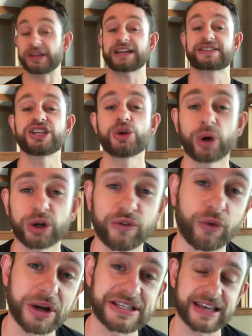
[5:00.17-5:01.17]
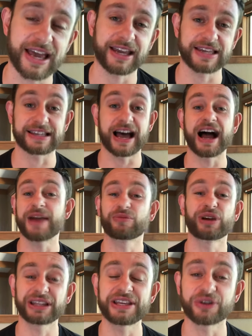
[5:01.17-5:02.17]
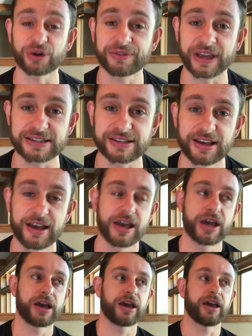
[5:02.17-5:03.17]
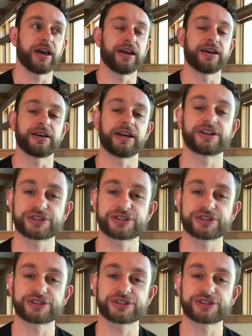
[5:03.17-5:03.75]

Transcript: next thing you want to avoid saying is, I'm really nervous. It is